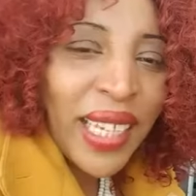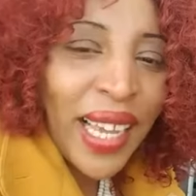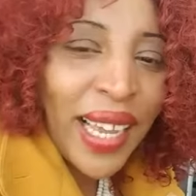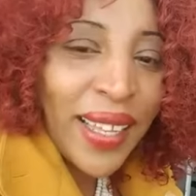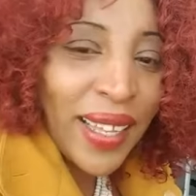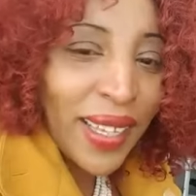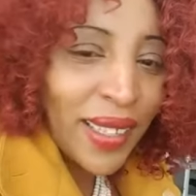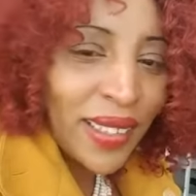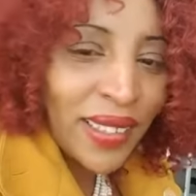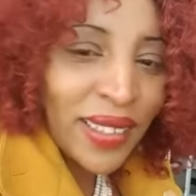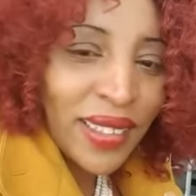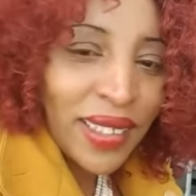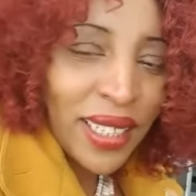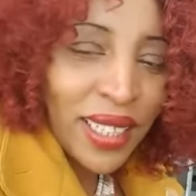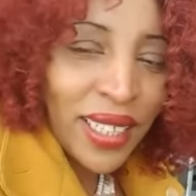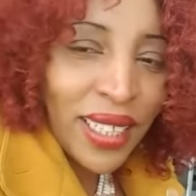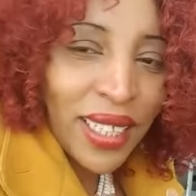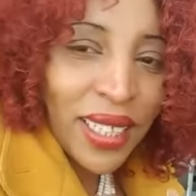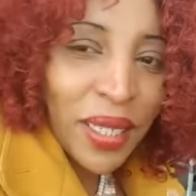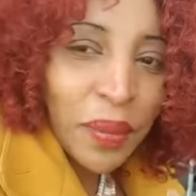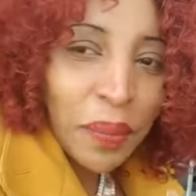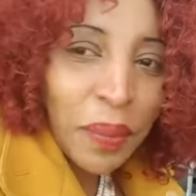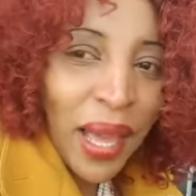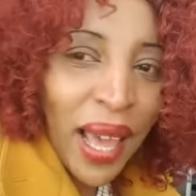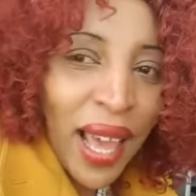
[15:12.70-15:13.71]
Kenyan
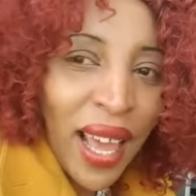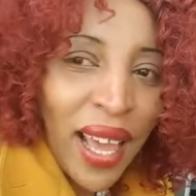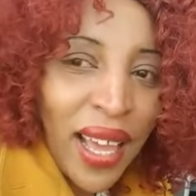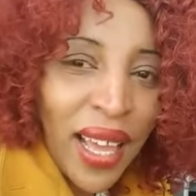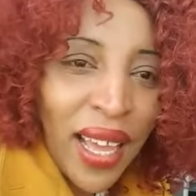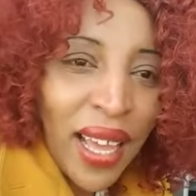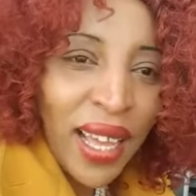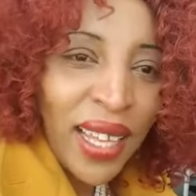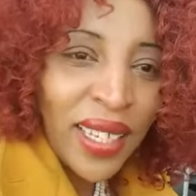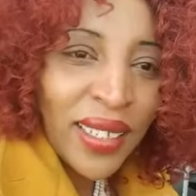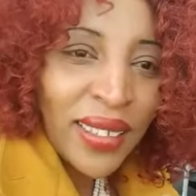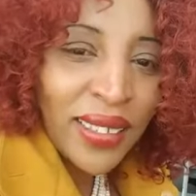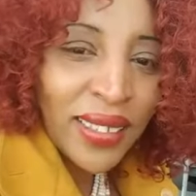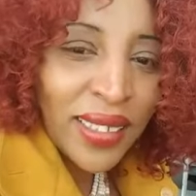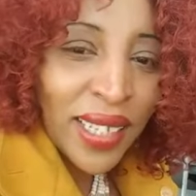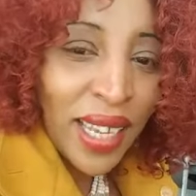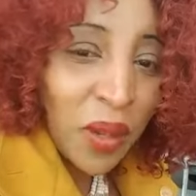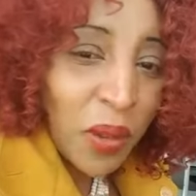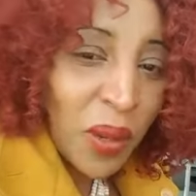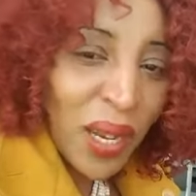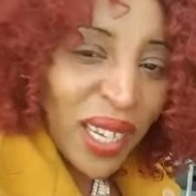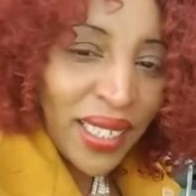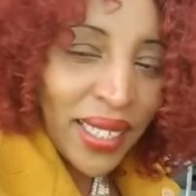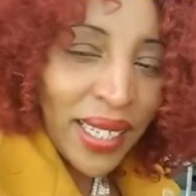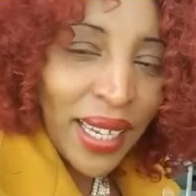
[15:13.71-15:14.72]
tea bags.
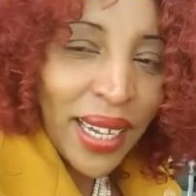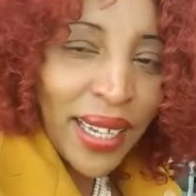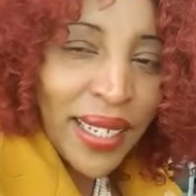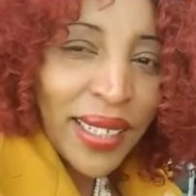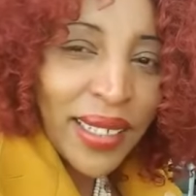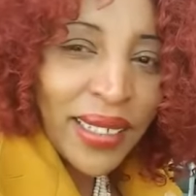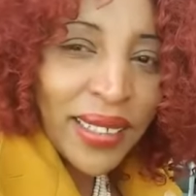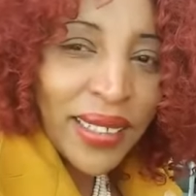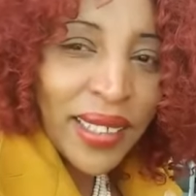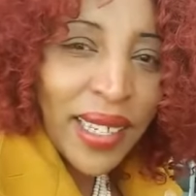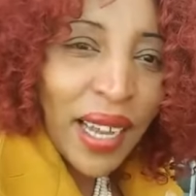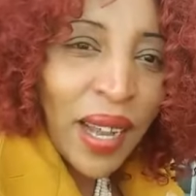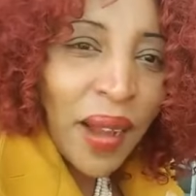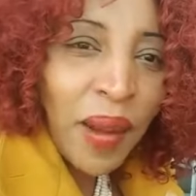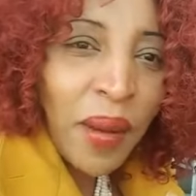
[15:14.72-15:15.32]
They're quite nice.